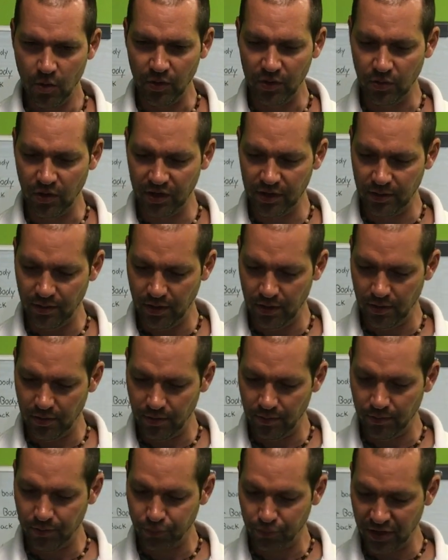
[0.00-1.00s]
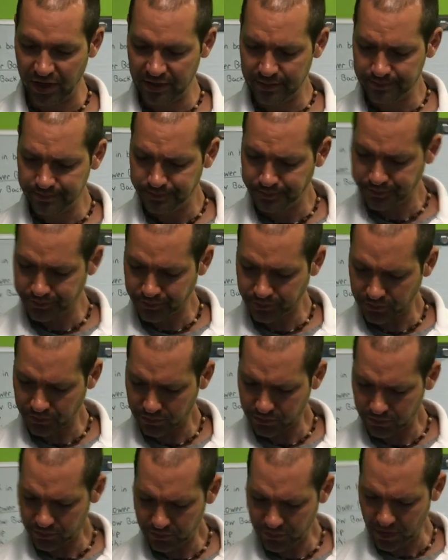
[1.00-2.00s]
We want to bring
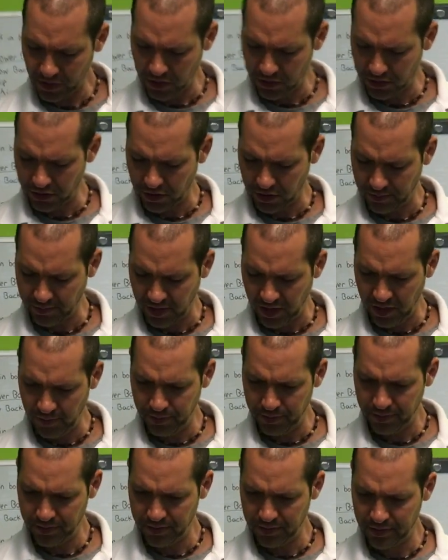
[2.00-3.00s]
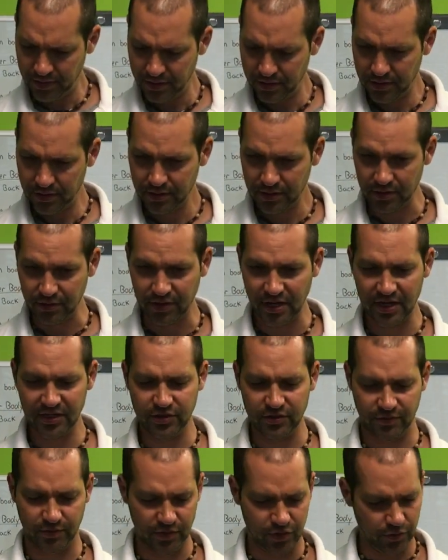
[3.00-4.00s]
our arm up, okay?
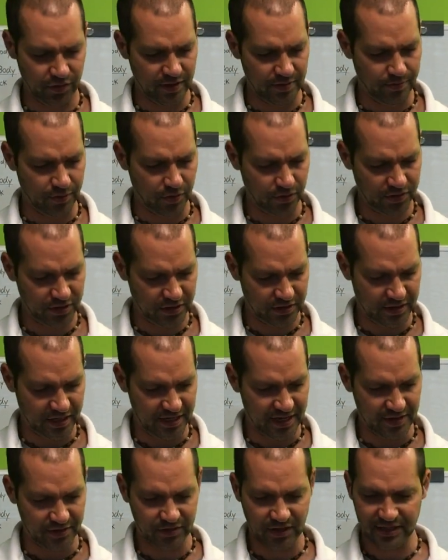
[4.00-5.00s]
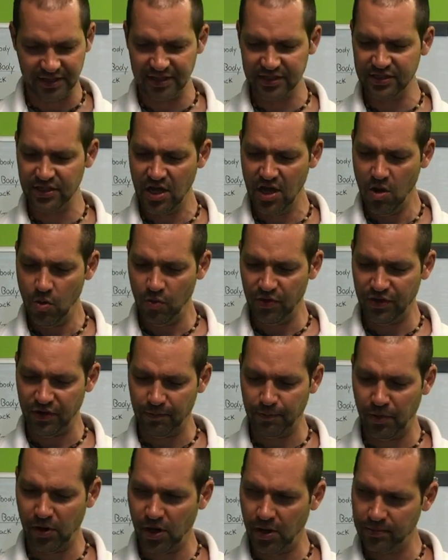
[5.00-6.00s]
So if we're doing it both together like this, with our
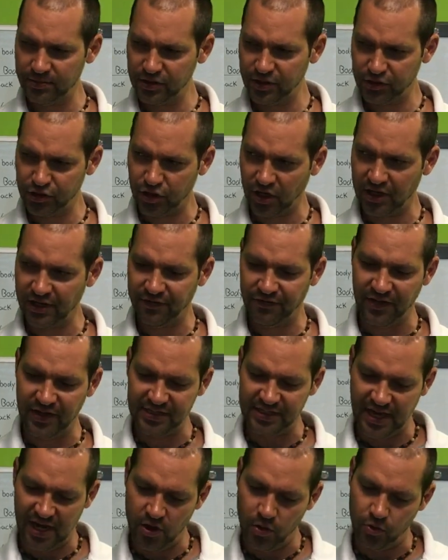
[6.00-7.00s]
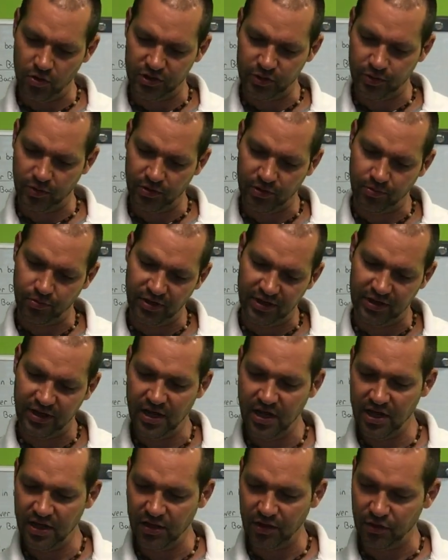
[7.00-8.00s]
palms trying to face outwards. So we want to bring
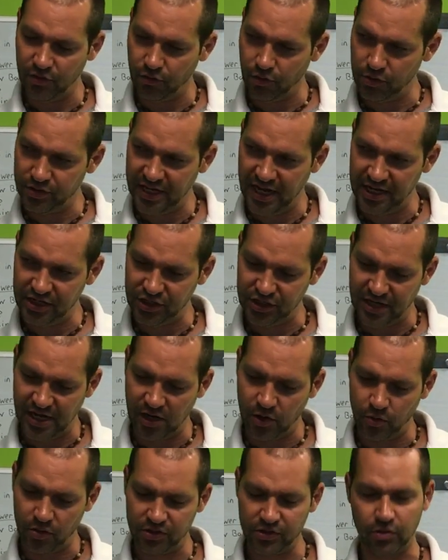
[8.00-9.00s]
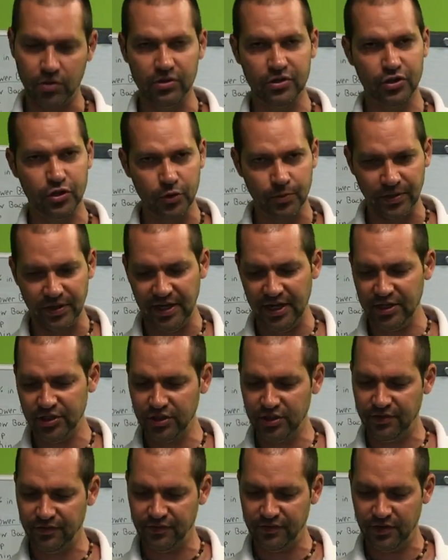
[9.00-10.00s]
the rotation outwards, or
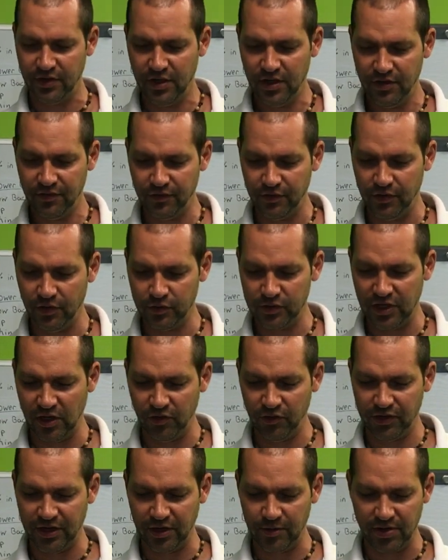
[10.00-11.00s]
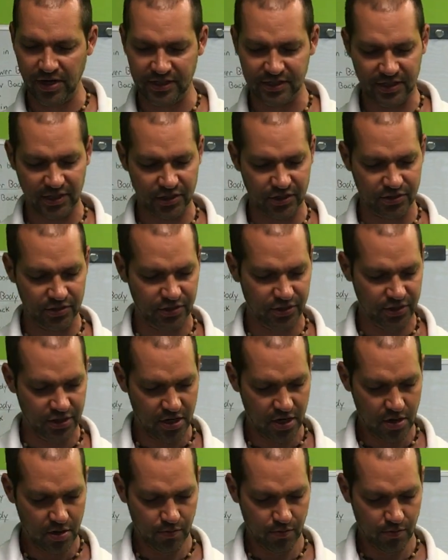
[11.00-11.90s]
supination if for those healthcare practitioners.